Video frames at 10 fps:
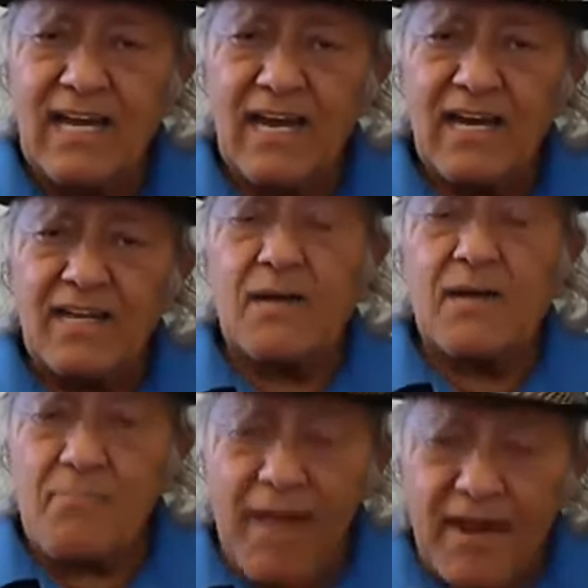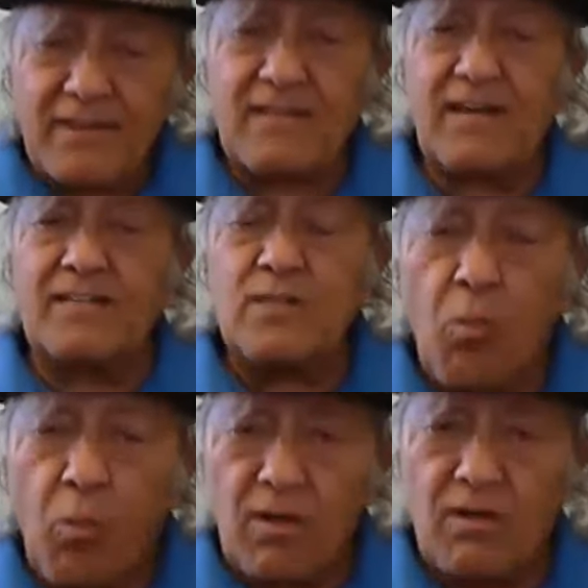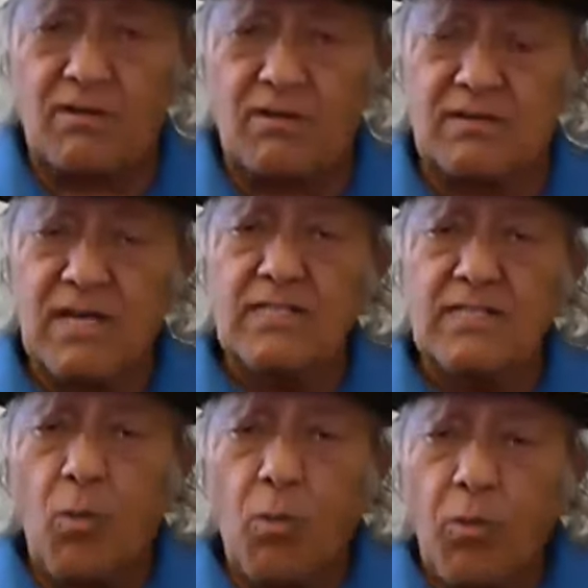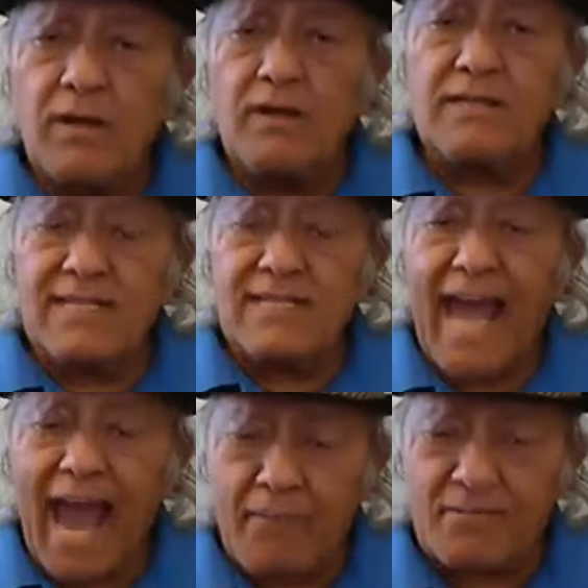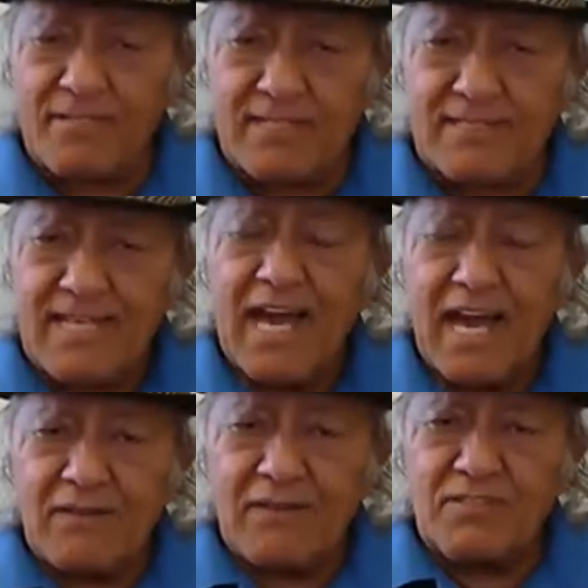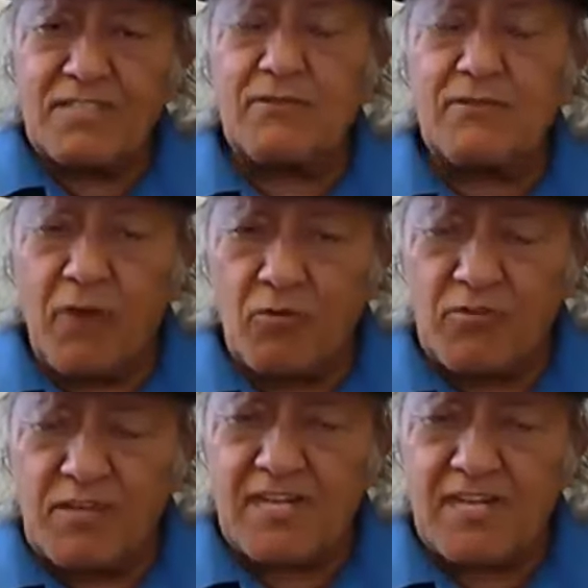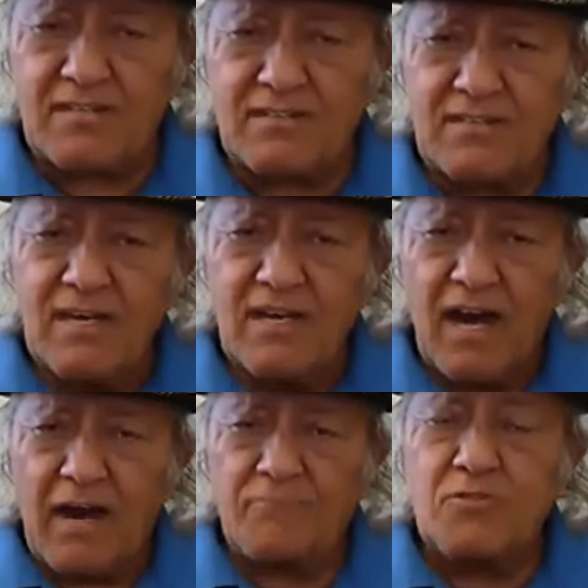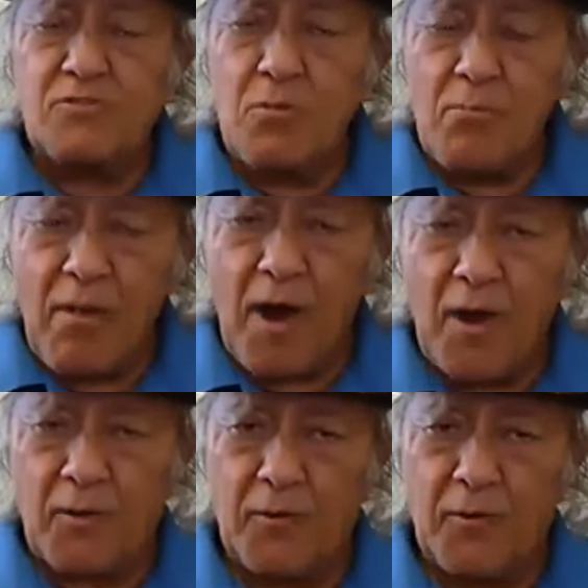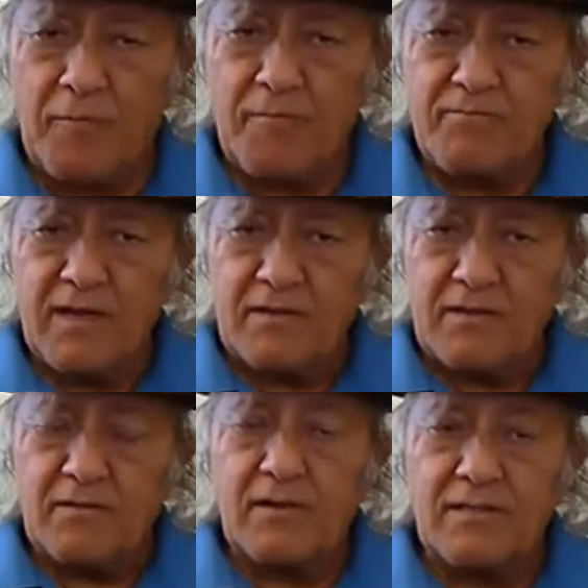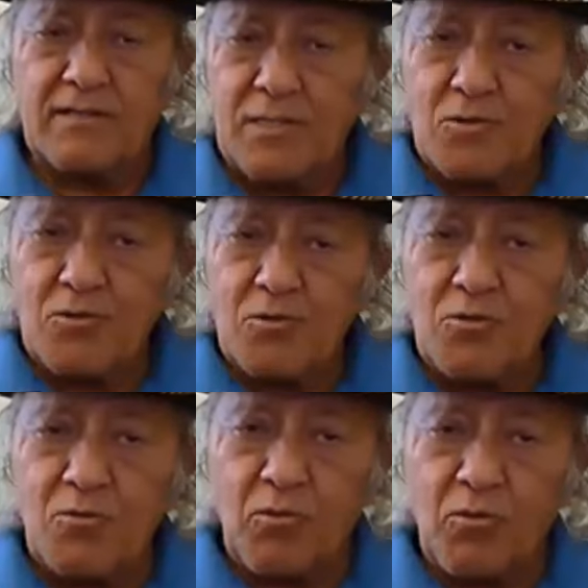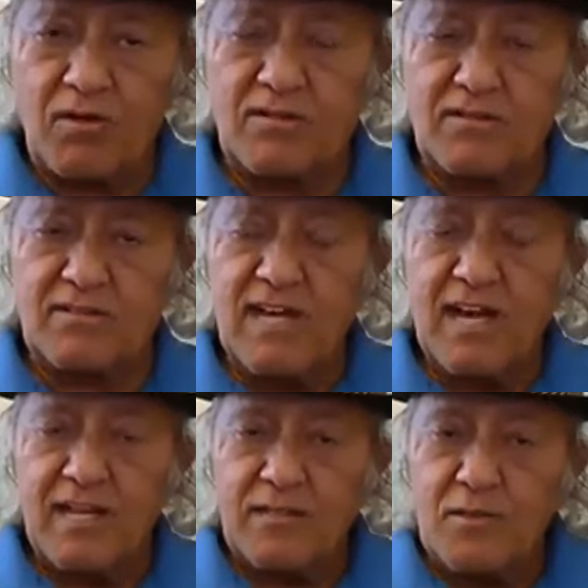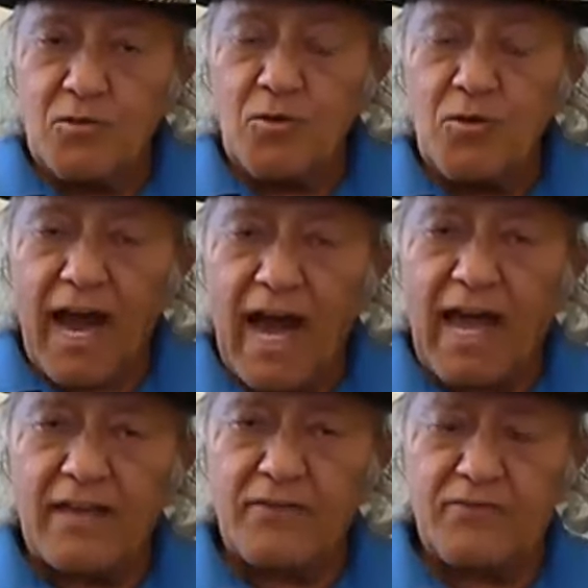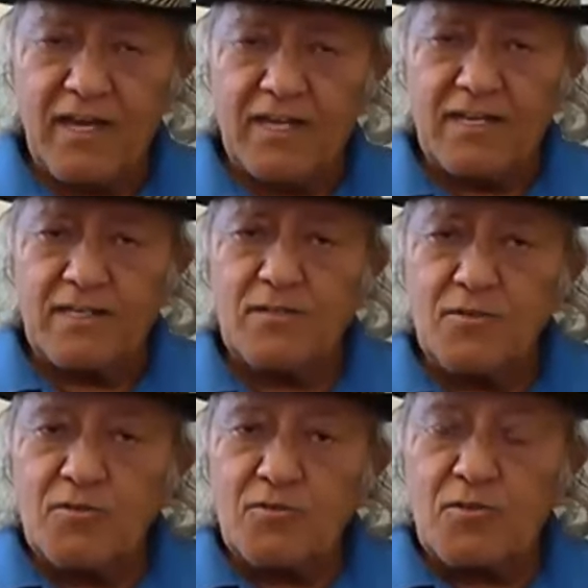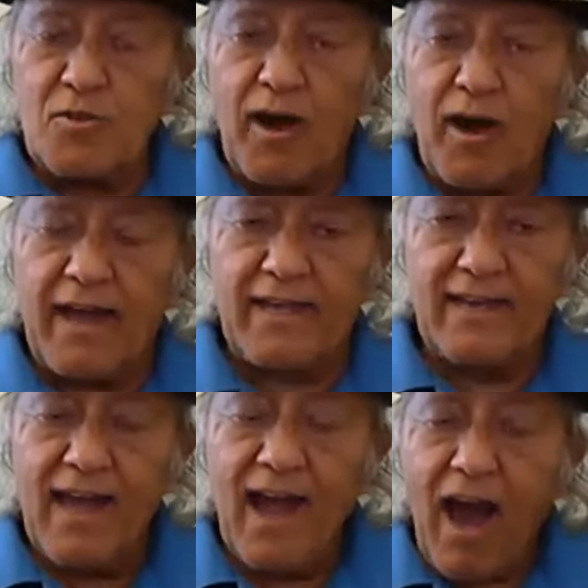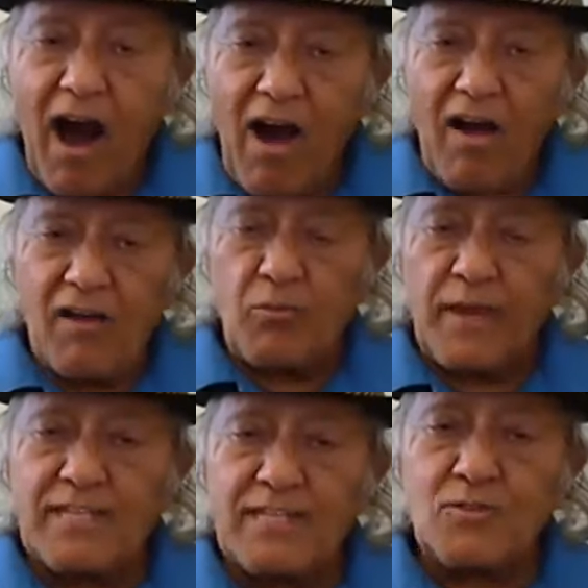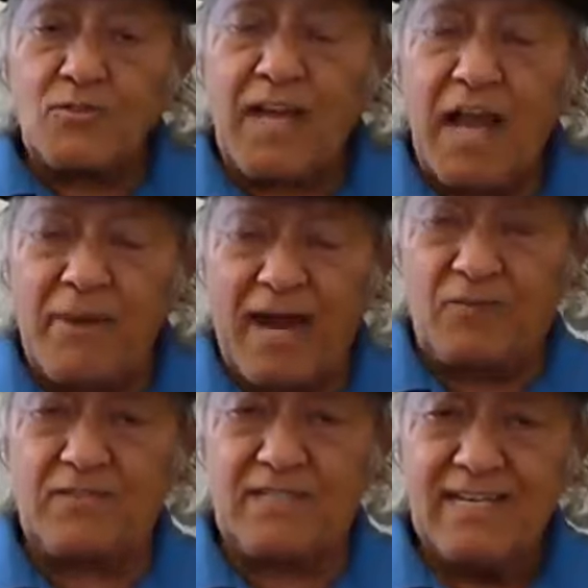In America and the world need happiness, and we are the foundation of tomorrow. A new world, new life, new joy, all waiting to come out.